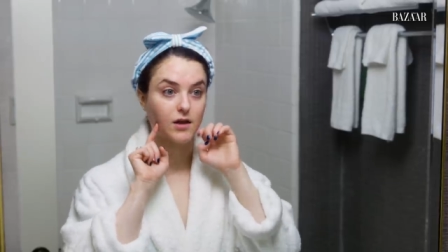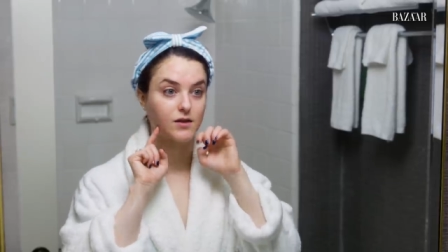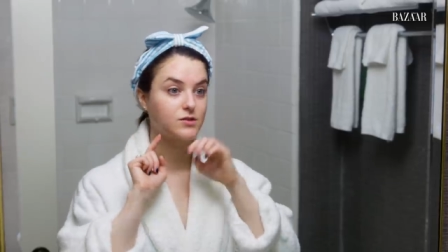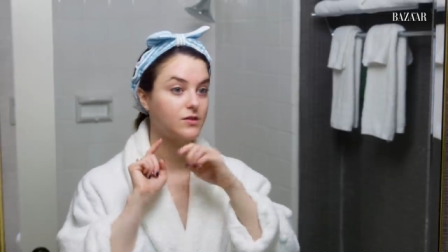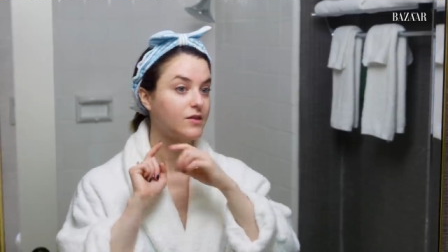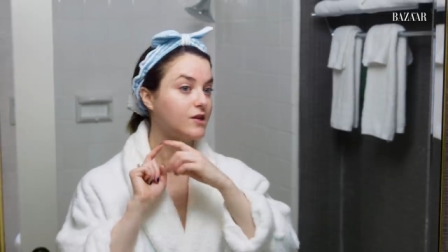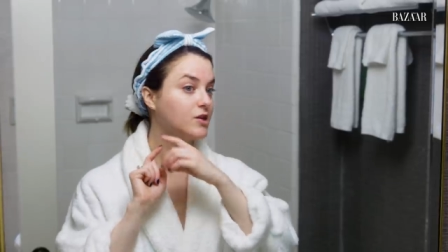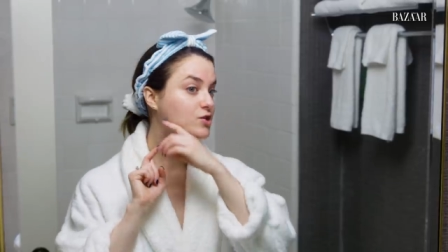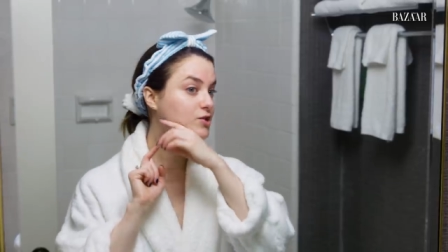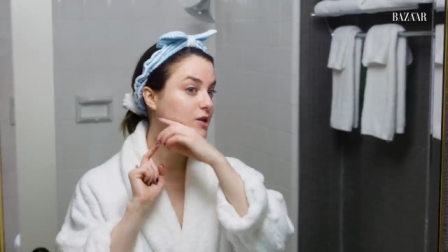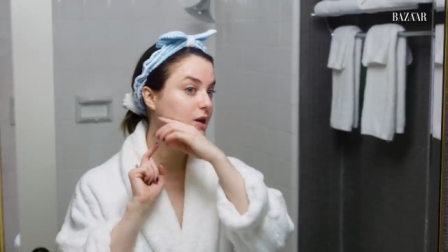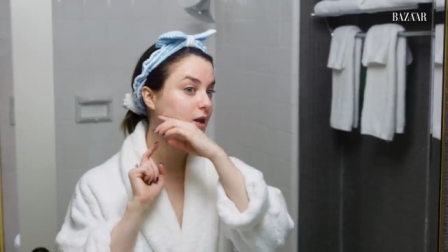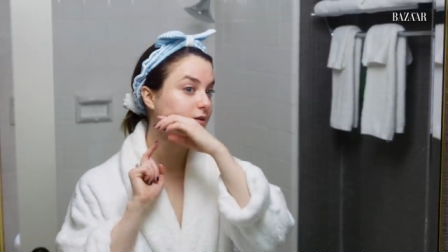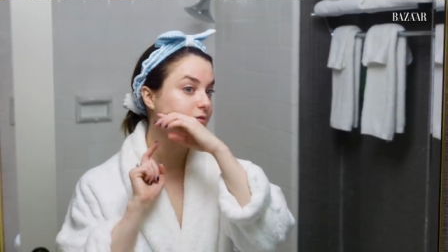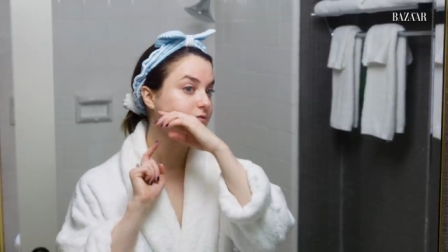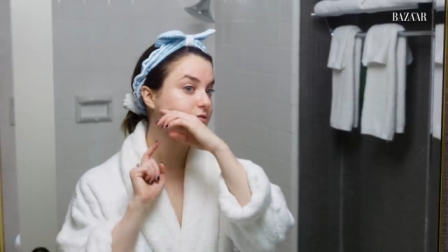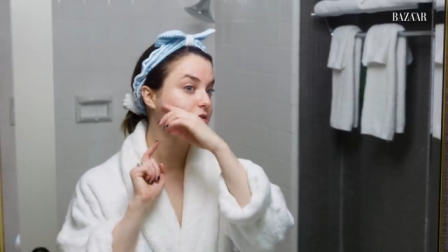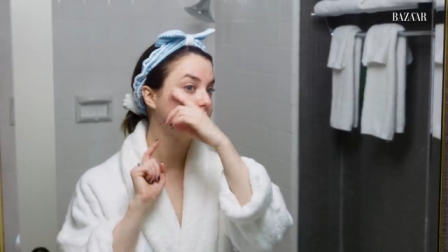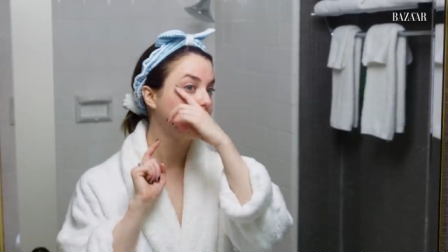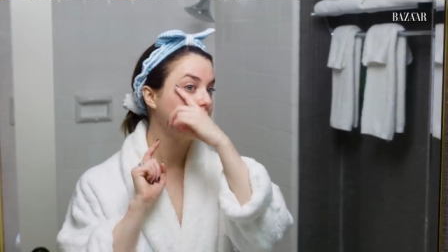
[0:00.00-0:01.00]
So they
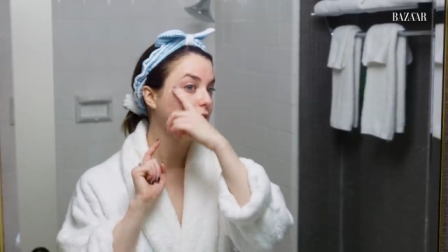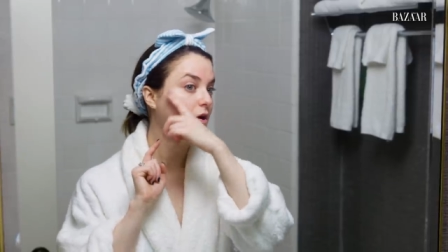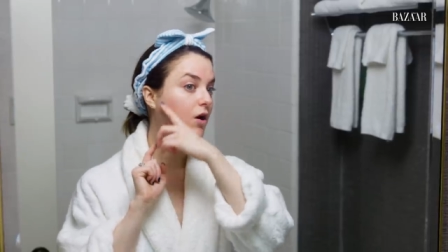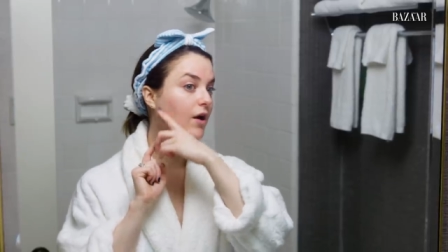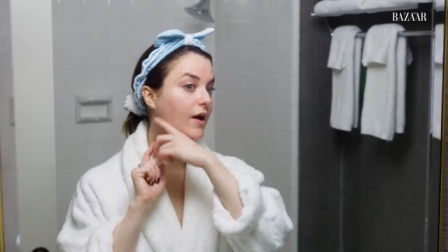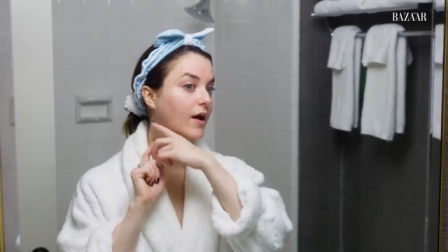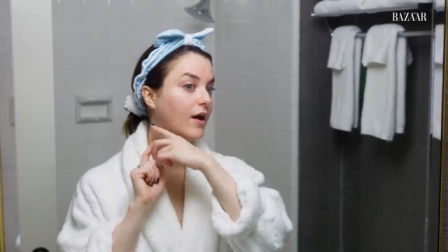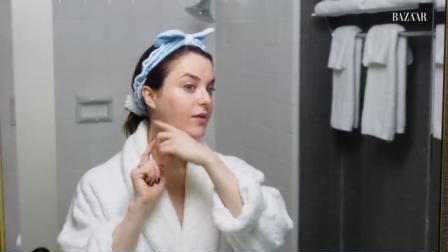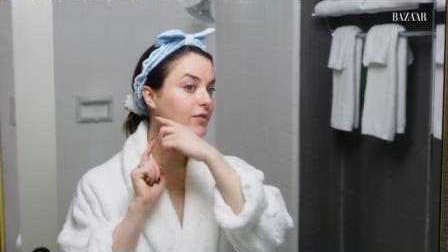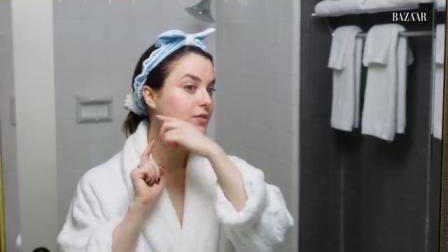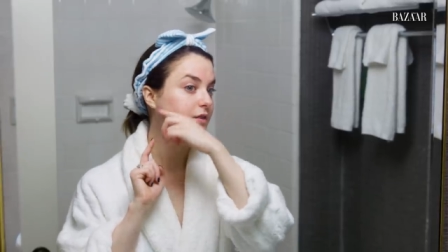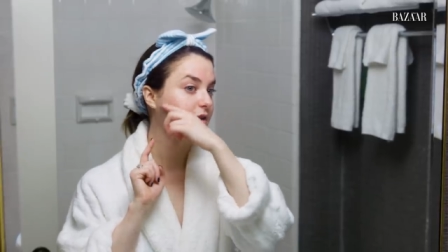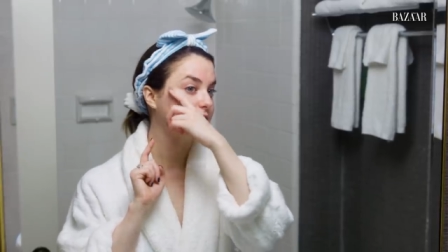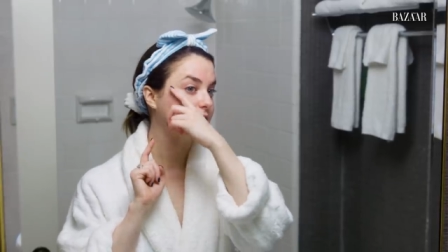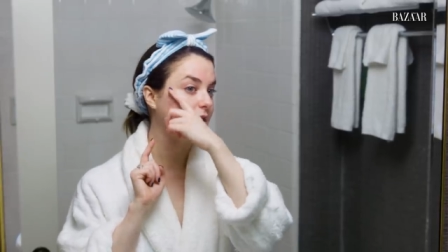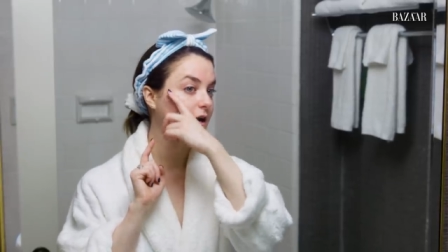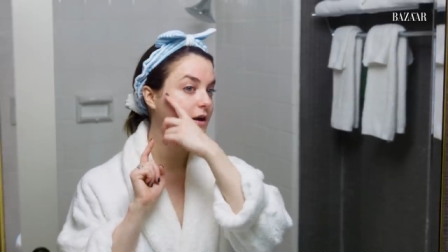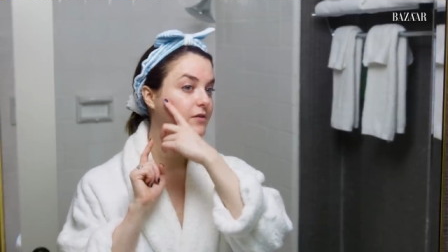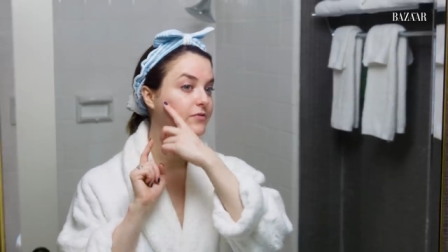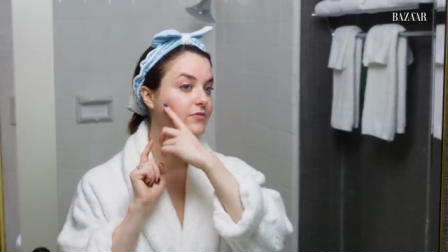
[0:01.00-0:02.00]
shaved the
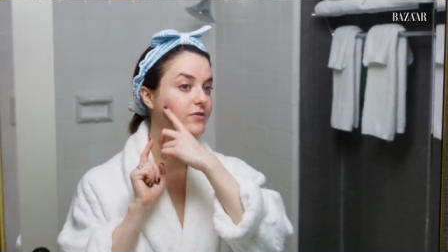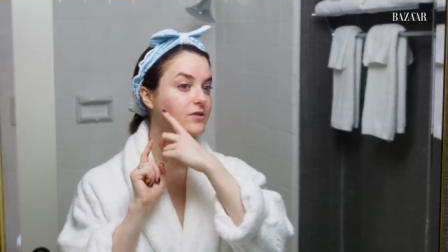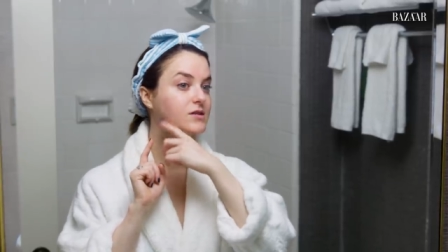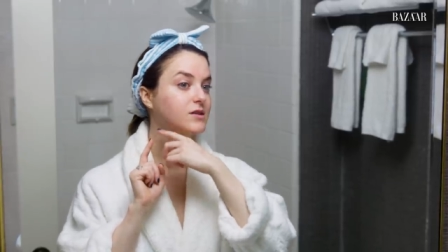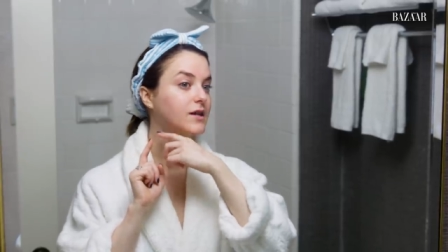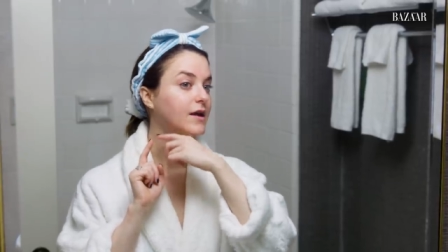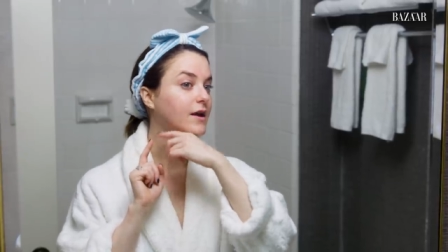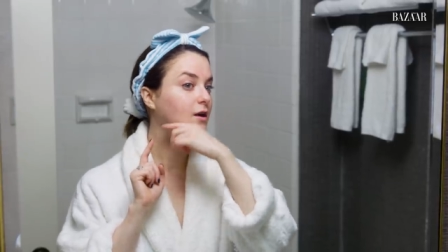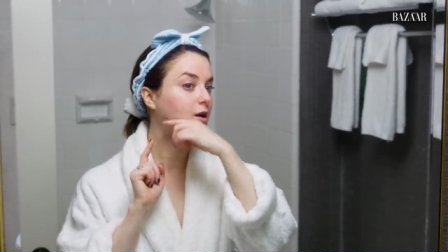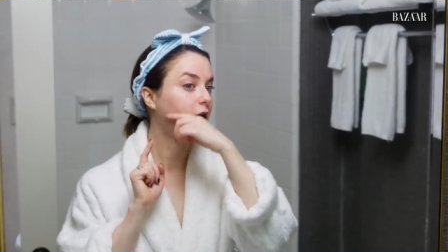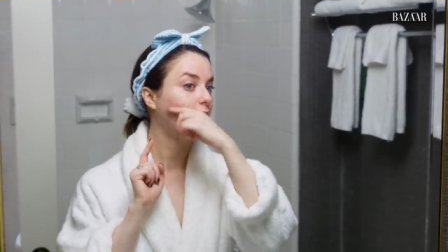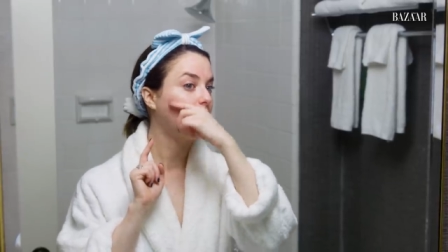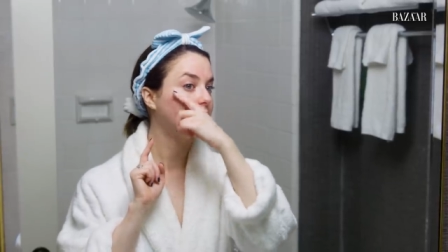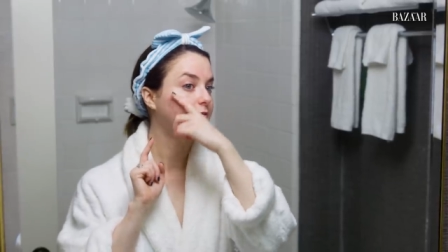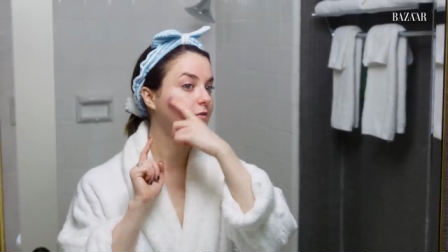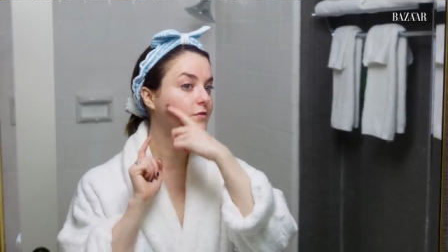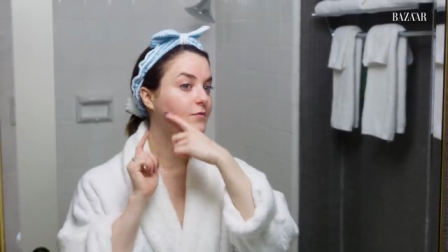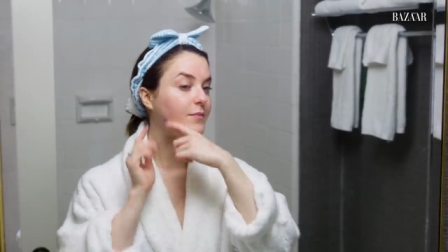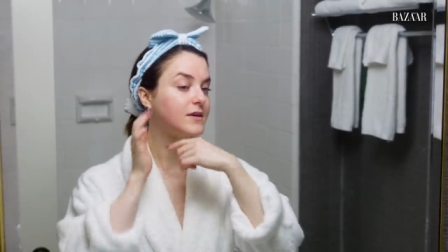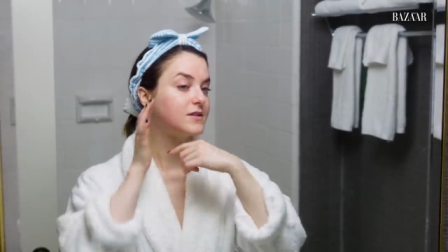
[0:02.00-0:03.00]
entire first layer off
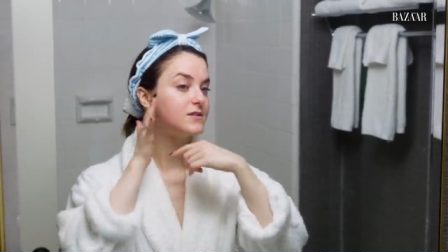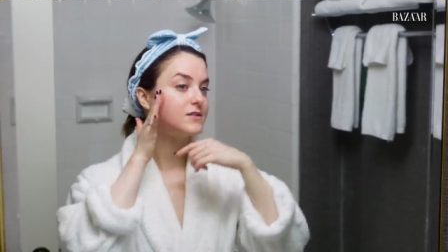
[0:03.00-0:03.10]
of my